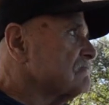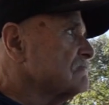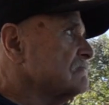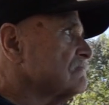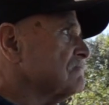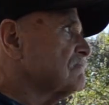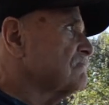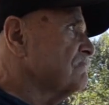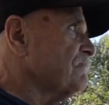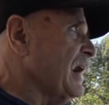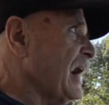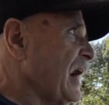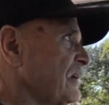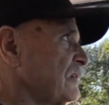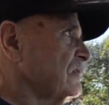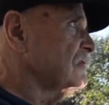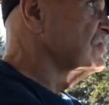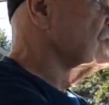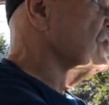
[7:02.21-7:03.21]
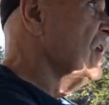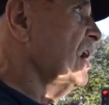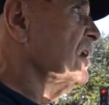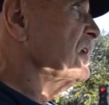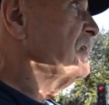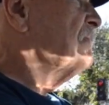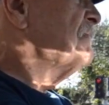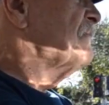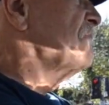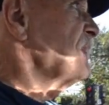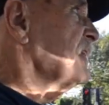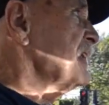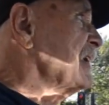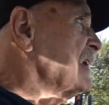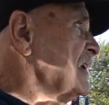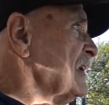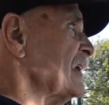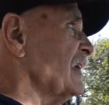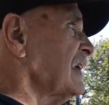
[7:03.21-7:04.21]
patterns on them,
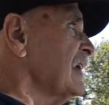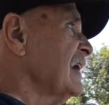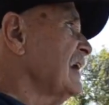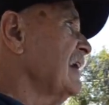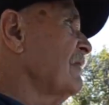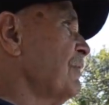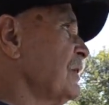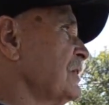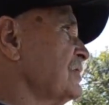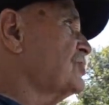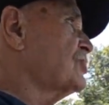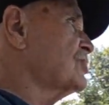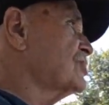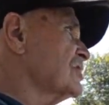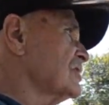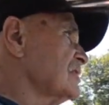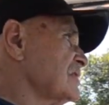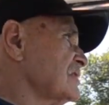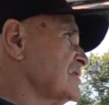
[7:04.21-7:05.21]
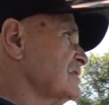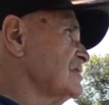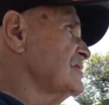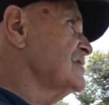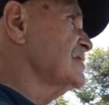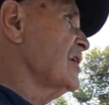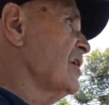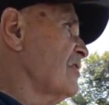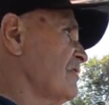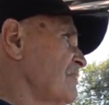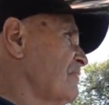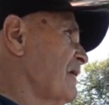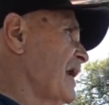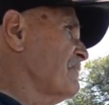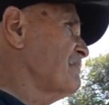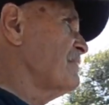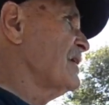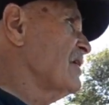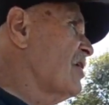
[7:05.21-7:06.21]
which, you know, it
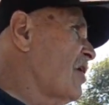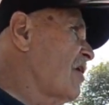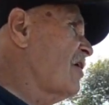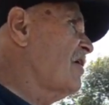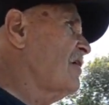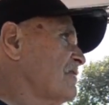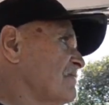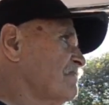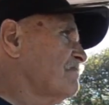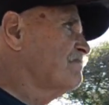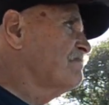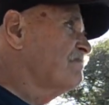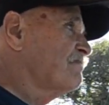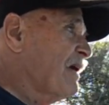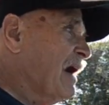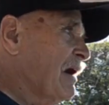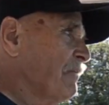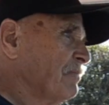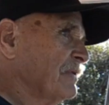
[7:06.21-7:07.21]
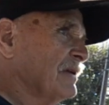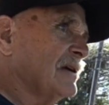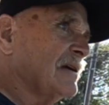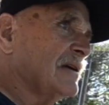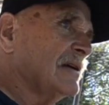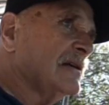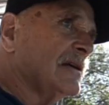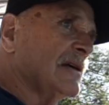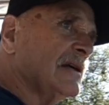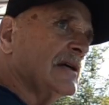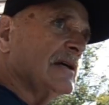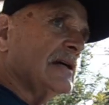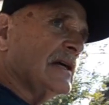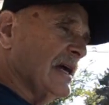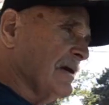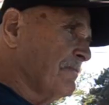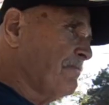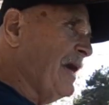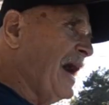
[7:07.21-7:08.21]
might be hard, probably
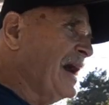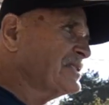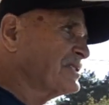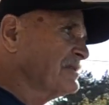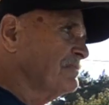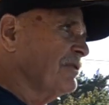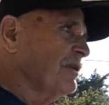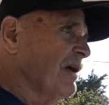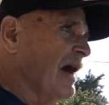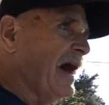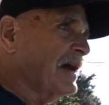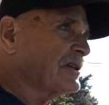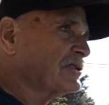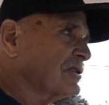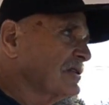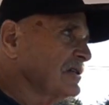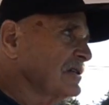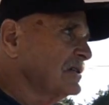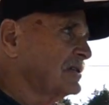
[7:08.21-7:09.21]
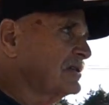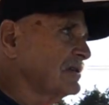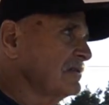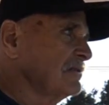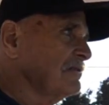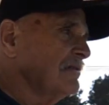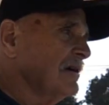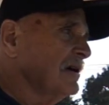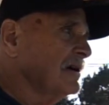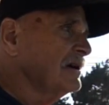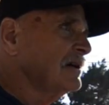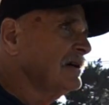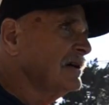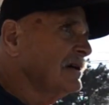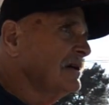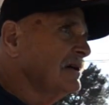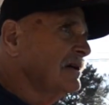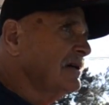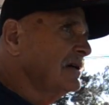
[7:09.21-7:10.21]
impossible actually
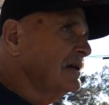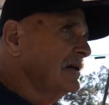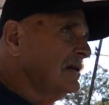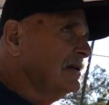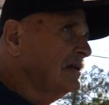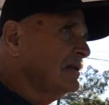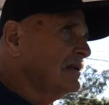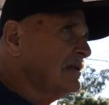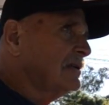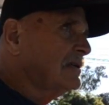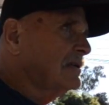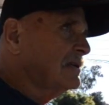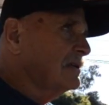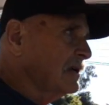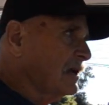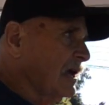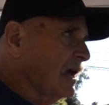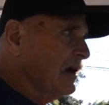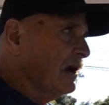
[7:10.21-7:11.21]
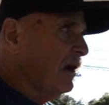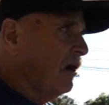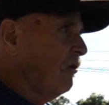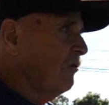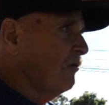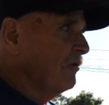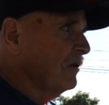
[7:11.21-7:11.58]
to get a hold